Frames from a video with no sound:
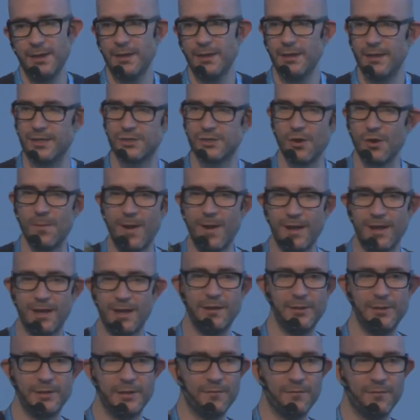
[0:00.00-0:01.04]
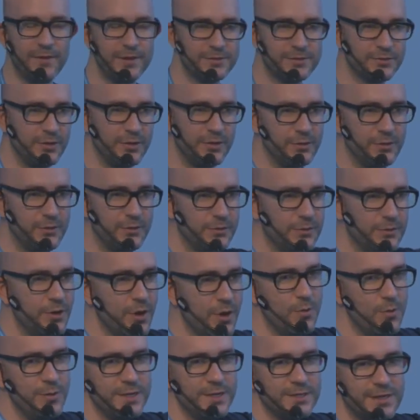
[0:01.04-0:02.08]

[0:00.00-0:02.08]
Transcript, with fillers: Let's go back a little bit of history. Do you know who this